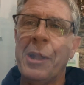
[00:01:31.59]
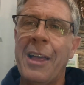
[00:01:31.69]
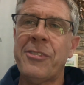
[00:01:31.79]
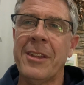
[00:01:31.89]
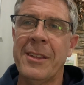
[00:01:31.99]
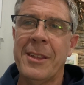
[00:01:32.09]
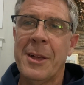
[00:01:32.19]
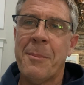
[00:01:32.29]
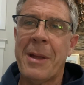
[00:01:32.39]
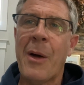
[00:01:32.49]
lesson,
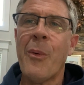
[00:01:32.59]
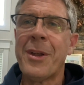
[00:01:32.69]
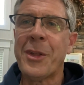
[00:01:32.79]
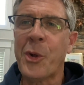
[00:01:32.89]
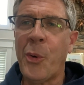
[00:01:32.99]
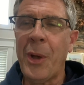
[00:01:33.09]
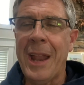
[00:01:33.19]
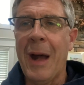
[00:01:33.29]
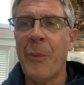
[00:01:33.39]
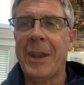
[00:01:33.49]
but I wanted to
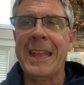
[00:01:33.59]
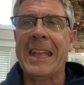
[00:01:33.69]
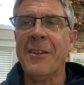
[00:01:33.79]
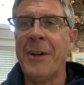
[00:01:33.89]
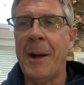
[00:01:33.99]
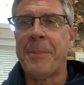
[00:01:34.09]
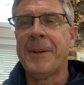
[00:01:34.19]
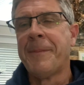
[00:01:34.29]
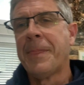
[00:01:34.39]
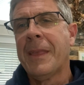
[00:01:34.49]
quit. I wanted to give
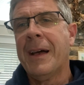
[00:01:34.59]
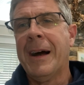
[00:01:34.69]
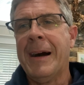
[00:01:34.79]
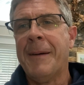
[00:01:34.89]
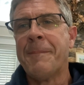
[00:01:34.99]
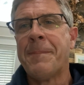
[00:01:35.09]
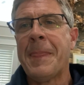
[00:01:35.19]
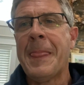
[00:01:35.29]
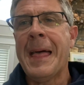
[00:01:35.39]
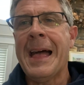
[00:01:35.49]
up. Um,
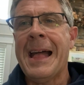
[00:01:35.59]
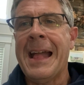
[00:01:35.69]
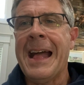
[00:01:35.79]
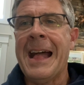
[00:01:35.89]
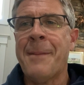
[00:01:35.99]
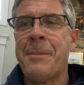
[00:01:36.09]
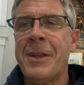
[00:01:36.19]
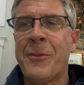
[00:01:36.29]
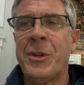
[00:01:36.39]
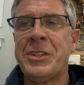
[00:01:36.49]
uh,
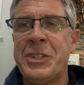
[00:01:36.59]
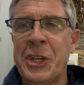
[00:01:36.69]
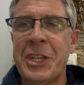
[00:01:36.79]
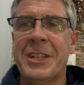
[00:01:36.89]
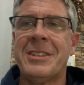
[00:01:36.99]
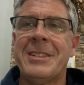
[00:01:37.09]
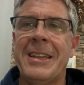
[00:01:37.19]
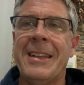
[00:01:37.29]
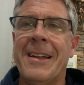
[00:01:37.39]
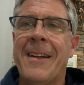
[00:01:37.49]
but
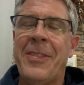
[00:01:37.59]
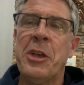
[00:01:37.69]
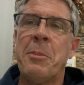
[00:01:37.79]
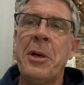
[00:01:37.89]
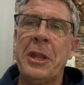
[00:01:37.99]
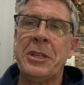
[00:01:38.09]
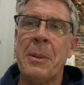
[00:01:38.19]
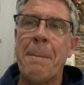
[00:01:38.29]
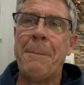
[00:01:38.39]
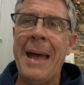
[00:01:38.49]
resiliency, the ability to
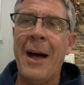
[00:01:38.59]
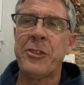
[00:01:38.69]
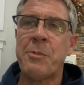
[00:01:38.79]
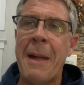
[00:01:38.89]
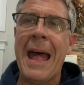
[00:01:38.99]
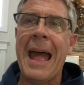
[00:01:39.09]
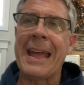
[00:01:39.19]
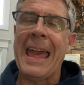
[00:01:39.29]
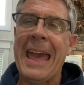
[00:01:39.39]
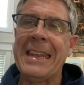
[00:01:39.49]
bounce
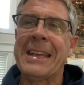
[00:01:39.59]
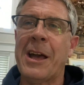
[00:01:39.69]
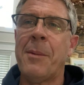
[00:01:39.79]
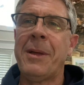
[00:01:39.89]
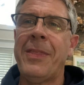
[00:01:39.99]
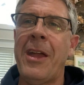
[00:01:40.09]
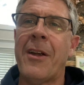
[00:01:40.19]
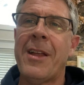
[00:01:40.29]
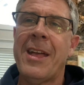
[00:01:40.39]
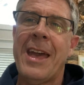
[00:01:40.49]
back had to come in
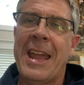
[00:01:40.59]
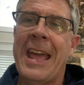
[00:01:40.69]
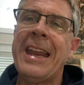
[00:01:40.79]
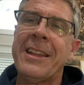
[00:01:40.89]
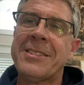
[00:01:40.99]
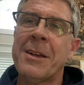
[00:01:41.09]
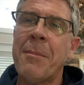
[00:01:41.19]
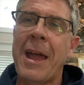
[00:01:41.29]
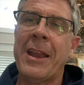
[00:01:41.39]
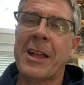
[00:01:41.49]
there. And I needed
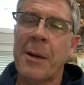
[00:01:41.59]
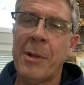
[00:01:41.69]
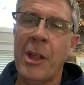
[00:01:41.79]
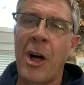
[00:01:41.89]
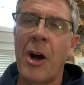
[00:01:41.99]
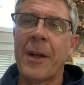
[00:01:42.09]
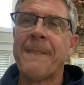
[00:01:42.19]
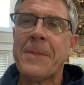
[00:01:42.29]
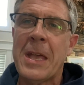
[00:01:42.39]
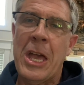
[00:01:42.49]
somebody to come
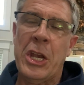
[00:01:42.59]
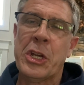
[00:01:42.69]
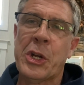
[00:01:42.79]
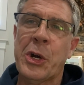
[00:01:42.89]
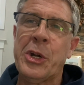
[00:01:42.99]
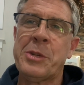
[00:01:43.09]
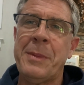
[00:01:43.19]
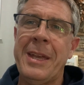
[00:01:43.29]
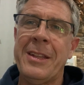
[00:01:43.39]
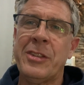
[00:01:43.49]
along and encourage
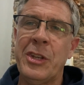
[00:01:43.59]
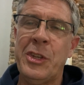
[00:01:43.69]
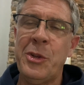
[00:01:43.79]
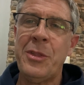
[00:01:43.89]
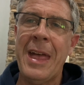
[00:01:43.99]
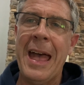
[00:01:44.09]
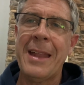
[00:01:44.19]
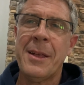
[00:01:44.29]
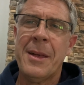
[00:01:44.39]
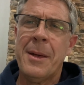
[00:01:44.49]
me to do
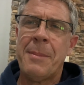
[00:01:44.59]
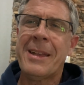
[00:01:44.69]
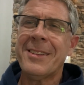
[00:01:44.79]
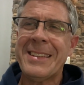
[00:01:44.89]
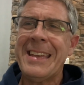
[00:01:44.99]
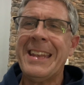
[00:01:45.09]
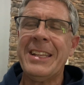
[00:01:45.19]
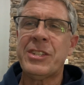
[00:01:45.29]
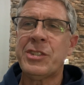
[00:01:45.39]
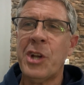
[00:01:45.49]
that. Because again,
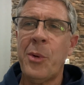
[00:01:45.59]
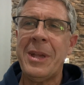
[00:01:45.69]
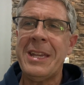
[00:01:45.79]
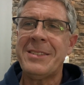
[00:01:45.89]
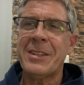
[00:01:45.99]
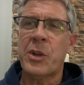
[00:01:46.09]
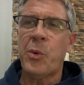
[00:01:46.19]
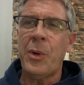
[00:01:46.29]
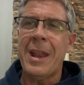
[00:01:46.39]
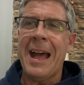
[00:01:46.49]
it's so easy to
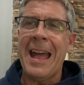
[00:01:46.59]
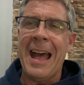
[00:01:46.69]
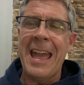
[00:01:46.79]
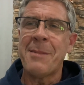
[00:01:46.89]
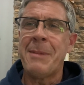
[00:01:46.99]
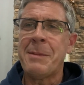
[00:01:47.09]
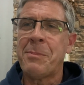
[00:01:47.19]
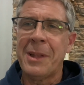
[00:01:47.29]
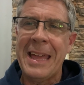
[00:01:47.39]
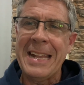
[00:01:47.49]
quit. I, I had made
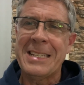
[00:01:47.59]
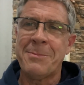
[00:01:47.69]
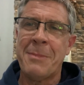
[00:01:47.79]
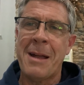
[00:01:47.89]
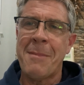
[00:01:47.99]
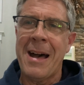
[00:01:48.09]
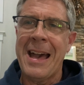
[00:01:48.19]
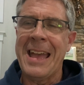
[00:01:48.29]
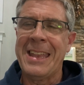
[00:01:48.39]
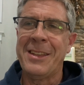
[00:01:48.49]
plans in my
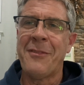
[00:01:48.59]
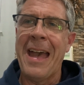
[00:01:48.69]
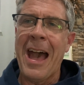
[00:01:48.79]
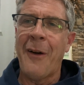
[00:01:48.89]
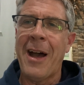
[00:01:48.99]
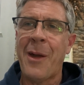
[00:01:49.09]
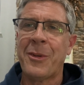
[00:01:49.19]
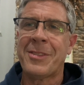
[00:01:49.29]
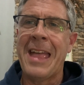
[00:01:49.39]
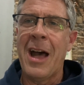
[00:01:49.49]
mind of how I
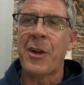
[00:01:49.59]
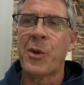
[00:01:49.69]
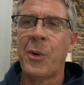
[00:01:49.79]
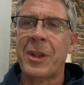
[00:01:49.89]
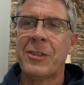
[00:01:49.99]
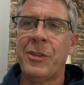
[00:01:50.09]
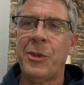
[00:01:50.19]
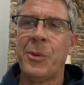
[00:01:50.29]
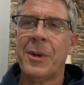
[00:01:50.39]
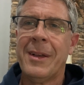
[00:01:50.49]
was now going
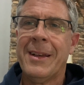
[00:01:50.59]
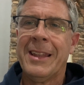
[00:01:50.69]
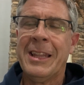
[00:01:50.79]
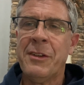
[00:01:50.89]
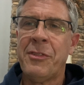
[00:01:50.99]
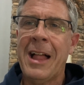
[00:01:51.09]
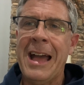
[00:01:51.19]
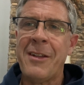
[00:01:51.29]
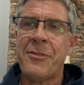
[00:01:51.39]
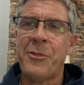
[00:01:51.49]
to live
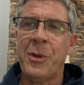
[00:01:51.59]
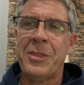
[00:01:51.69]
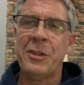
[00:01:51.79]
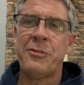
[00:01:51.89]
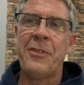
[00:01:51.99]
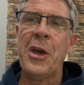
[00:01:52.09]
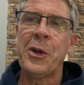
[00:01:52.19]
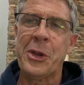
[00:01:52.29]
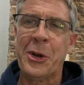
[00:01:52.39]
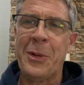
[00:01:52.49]
life with this
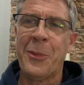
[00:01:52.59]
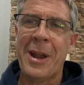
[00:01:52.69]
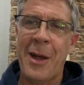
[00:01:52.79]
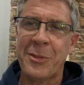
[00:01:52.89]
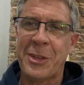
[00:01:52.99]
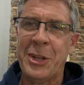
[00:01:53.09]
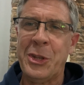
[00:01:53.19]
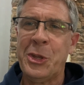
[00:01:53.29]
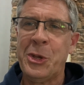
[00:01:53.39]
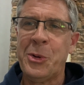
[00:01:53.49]
failure and what I was going to
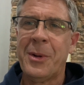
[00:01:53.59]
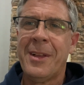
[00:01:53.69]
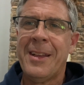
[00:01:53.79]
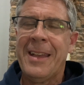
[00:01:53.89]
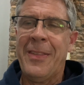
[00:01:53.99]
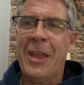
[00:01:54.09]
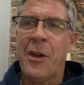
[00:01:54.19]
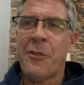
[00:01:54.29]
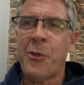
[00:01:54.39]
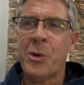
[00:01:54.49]
do in the
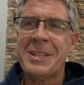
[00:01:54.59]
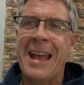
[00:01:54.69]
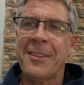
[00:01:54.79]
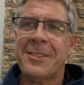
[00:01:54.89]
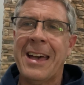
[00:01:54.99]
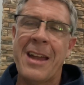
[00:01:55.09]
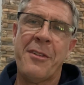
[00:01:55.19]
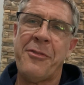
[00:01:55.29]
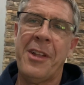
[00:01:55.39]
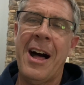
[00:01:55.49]
Air Force outside
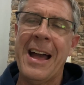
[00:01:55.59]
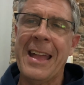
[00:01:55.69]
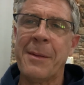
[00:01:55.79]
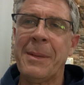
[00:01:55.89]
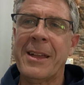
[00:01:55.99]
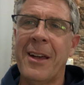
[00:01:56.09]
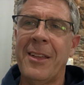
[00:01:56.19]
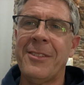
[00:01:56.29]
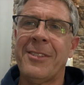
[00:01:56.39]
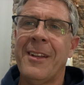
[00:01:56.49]
of flying
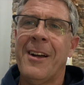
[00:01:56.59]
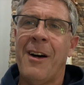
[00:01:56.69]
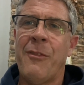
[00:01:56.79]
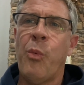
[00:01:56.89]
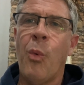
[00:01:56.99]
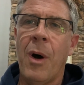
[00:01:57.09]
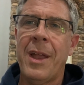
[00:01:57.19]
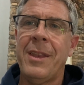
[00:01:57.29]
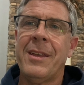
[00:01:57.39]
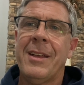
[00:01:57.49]
because of
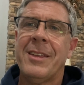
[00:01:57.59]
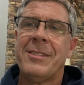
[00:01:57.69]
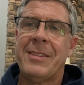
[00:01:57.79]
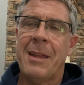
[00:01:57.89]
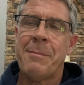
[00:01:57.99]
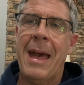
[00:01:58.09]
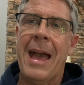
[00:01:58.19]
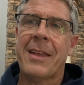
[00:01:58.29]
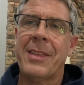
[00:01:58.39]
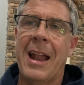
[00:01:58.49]
one
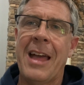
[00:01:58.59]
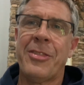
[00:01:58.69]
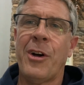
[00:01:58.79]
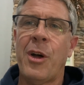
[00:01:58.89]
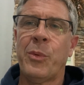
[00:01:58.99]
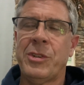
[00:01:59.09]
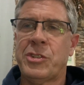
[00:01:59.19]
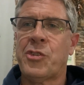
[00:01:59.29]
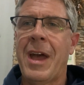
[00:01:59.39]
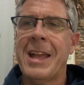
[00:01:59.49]
setback that I thought was
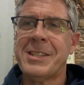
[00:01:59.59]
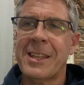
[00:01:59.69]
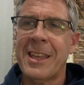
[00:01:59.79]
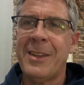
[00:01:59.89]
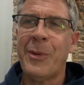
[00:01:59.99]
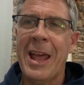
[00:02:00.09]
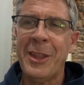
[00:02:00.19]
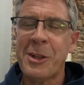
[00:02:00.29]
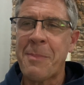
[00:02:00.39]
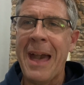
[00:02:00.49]
tragic. And when I
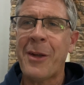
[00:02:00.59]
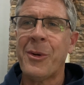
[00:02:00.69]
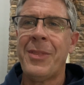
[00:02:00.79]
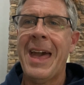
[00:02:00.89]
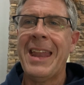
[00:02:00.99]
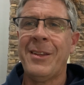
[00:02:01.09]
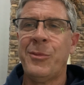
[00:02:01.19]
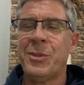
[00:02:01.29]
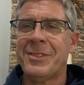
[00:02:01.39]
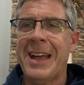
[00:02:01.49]
look back on that, it
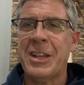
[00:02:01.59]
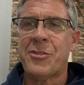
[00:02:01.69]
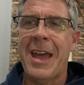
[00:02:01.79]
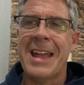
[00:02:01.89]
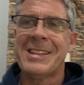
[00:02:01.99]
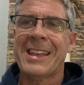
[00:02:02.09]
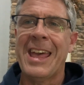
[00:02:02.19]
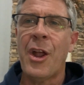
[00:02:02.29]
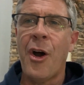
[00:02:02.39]
was not tragic at